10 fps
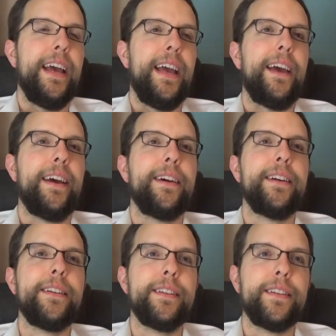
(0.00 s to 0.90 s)

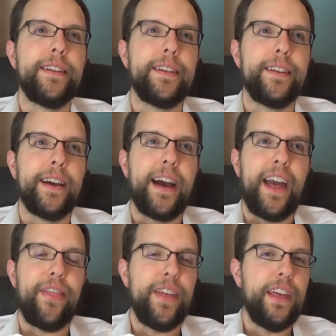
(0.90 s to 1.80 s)
And
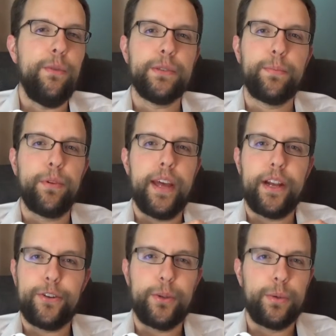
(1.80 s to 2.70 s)
I think he was playing
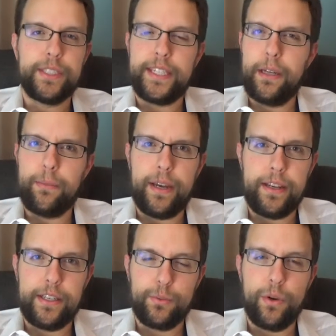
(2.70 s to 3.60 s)
her to a
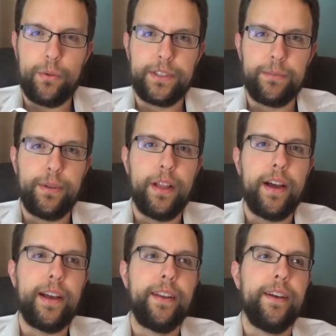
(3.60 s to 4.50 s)
stalemate, is what was
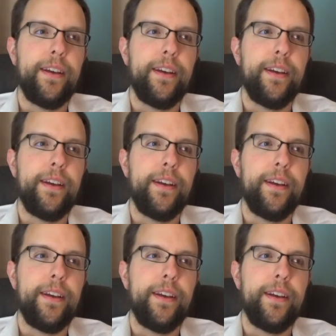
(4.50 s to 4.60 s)
implied,